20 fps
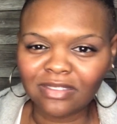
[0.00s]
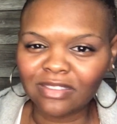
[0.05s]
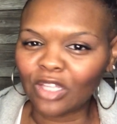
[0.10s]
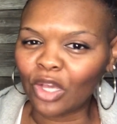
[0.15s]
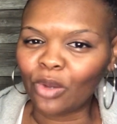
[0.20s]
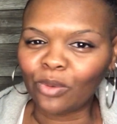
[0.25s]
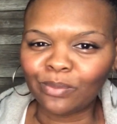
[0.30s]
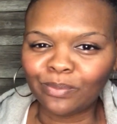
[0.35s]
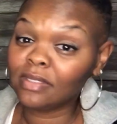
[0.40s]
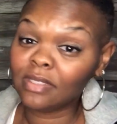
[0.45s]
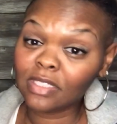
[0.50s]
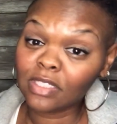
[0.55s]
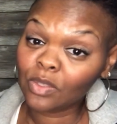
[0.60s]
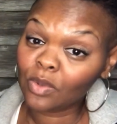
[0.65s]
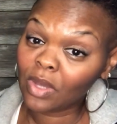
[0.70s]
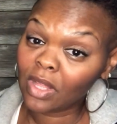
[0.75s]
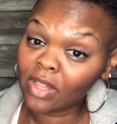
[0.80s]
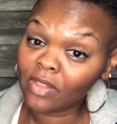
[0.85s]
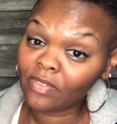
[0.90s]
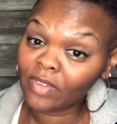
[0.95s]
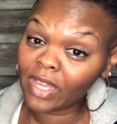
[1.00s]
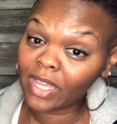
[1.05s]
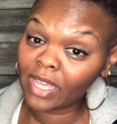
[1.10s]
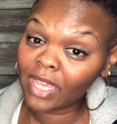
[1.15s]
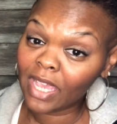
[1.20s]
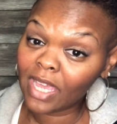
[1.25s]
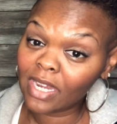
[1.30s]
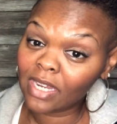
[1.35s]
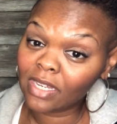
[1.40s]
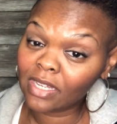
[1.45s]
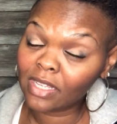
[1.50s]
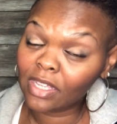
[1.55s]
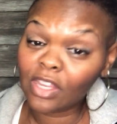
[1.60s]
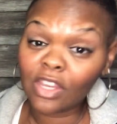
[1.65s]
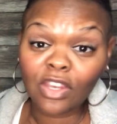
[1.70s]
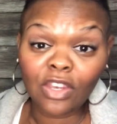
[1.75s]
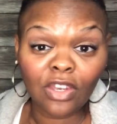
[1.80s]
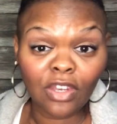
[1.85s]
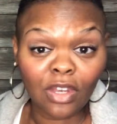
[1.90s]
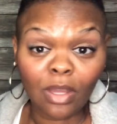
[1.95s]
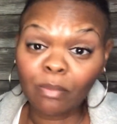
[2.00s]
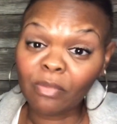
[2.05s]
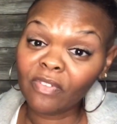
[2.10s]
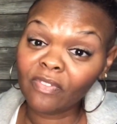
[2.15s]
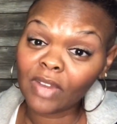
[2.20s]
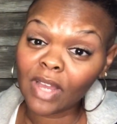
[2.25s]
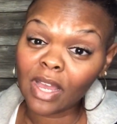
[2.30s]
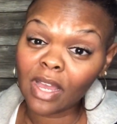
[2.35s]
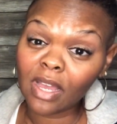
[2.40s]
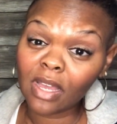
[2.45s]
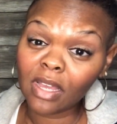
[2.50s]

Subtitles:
No. Disqualified candidate number 5.